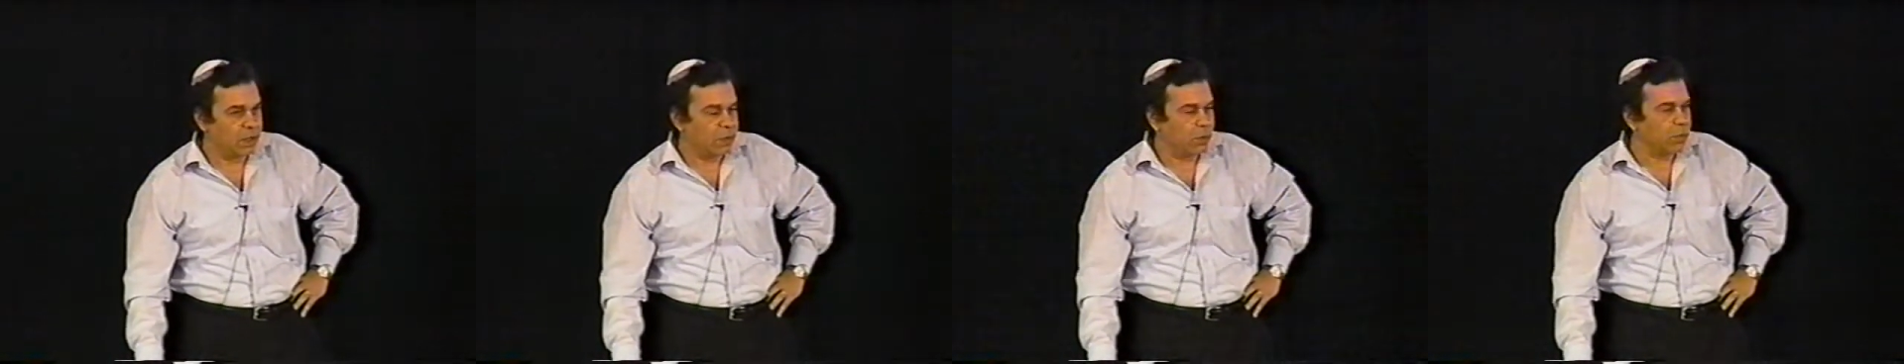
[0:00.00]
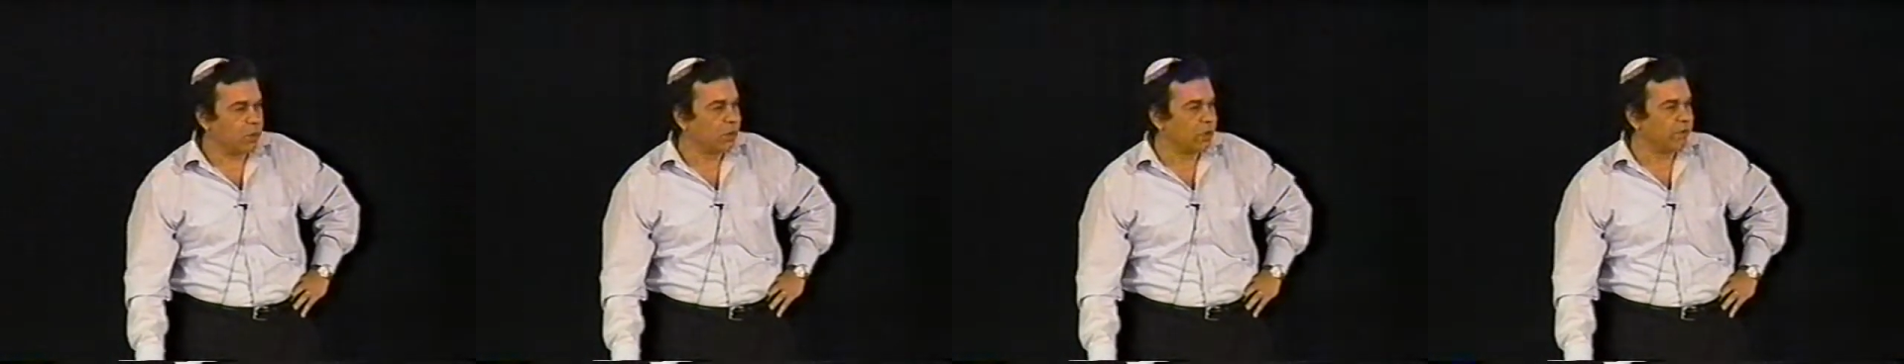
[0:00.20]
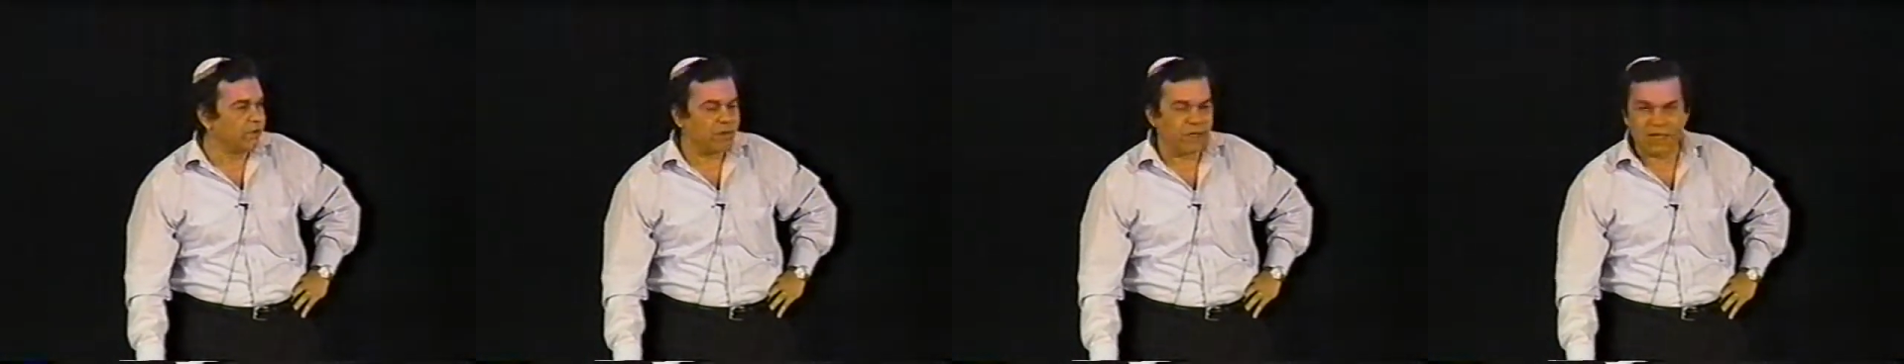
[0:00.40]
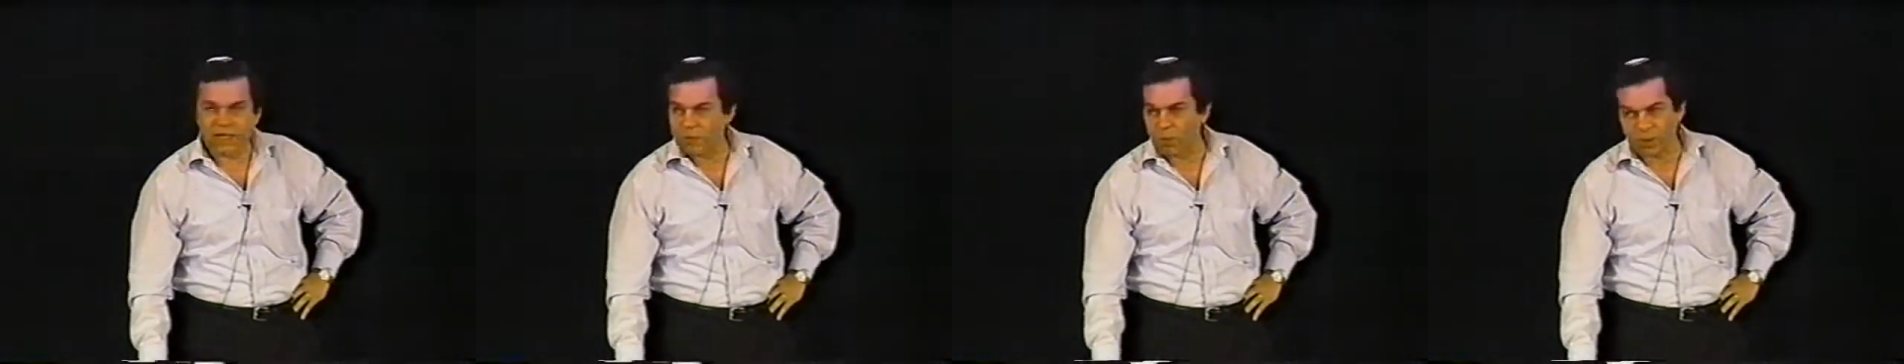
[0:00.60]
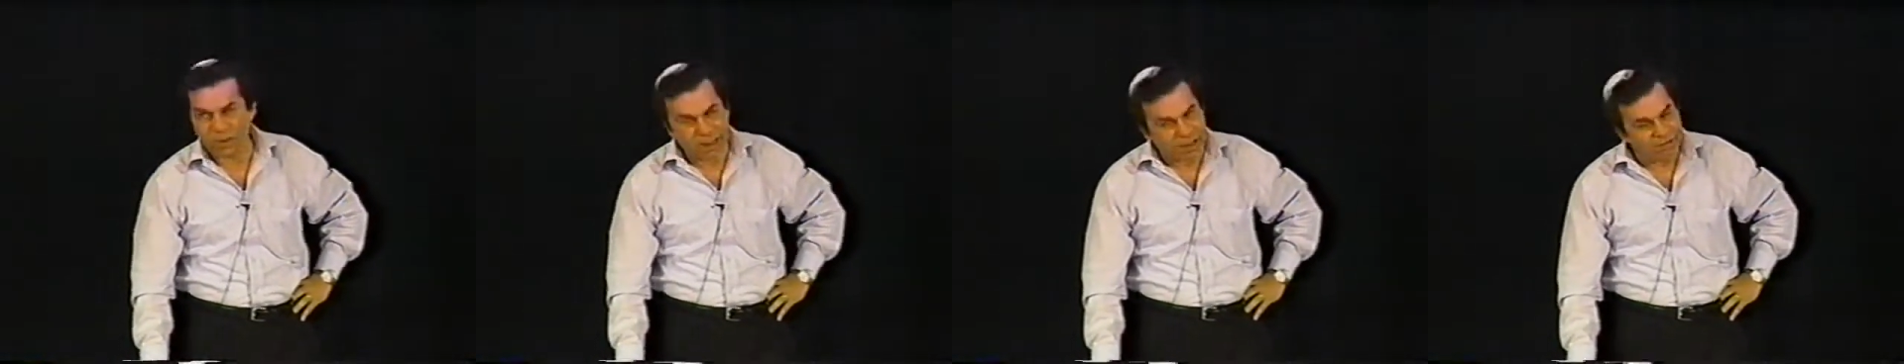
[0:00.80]
You could have
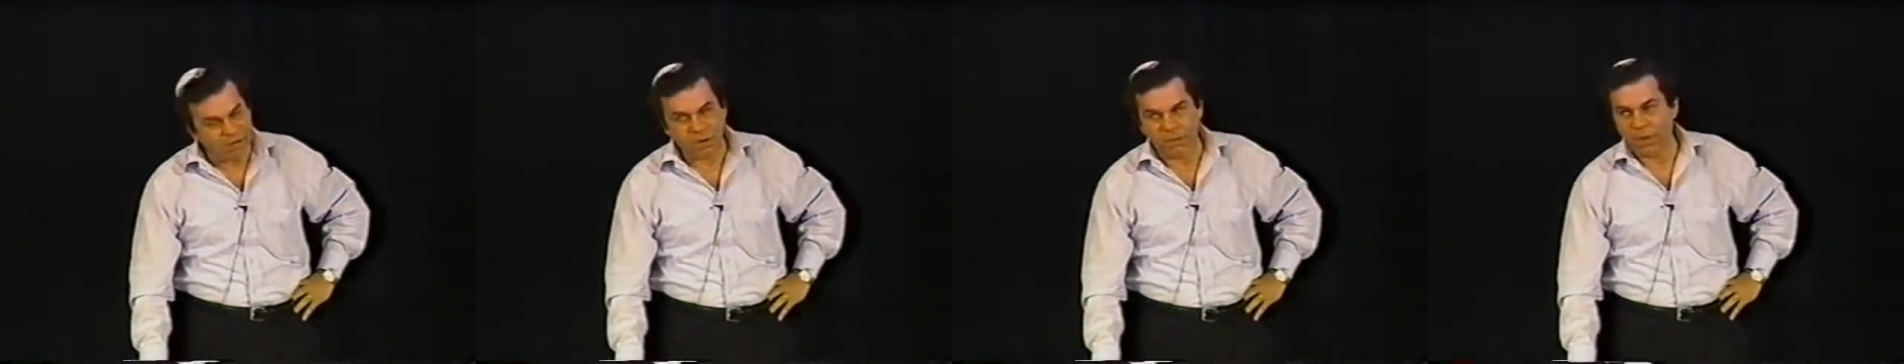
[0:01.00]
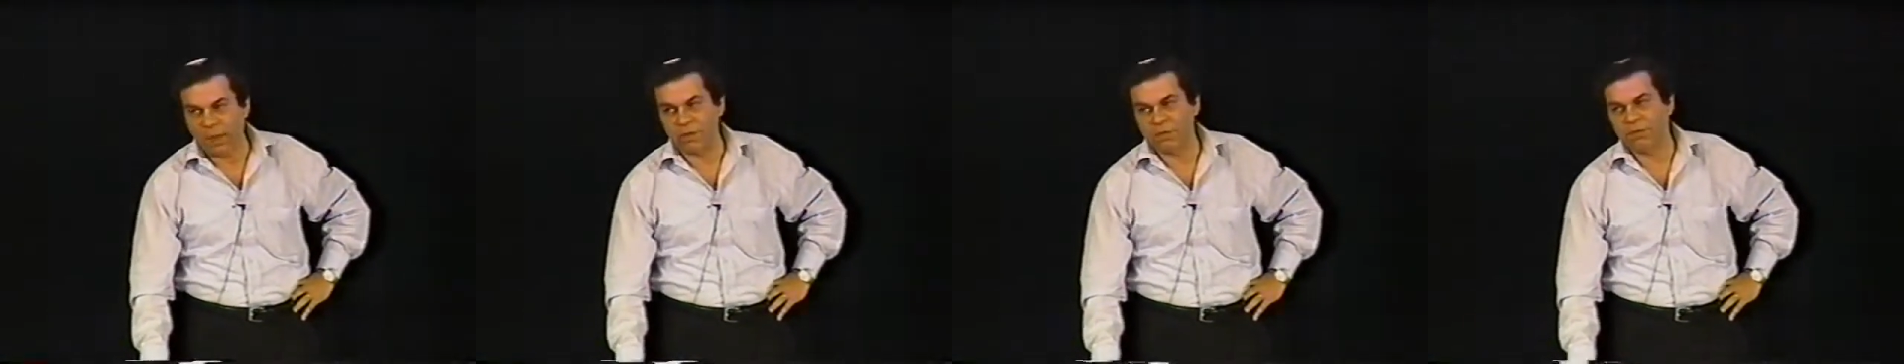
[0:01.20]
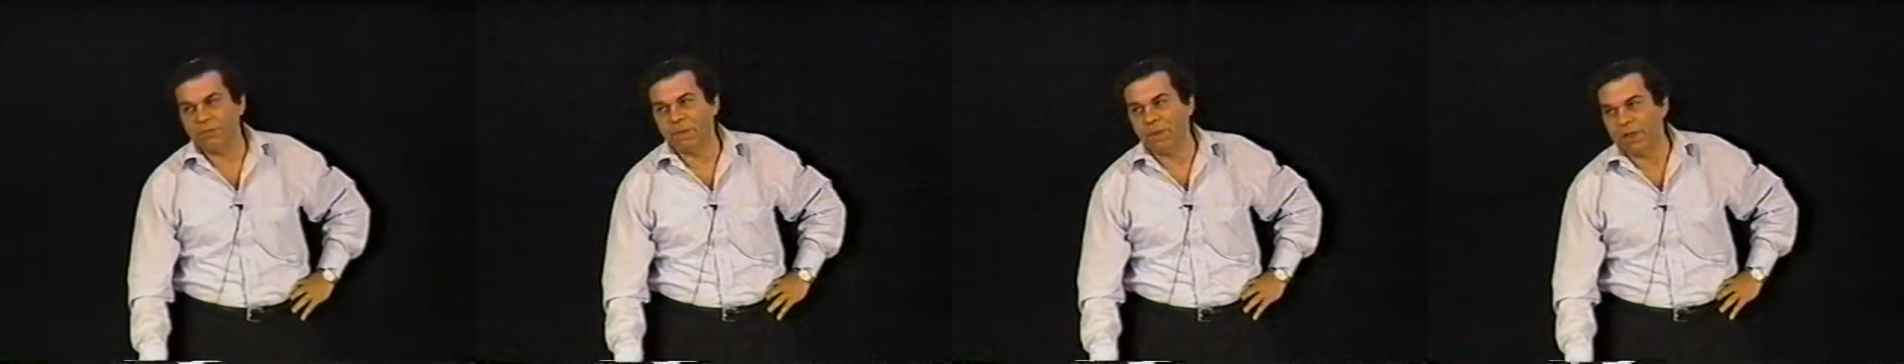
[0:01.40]
raised whatever amount of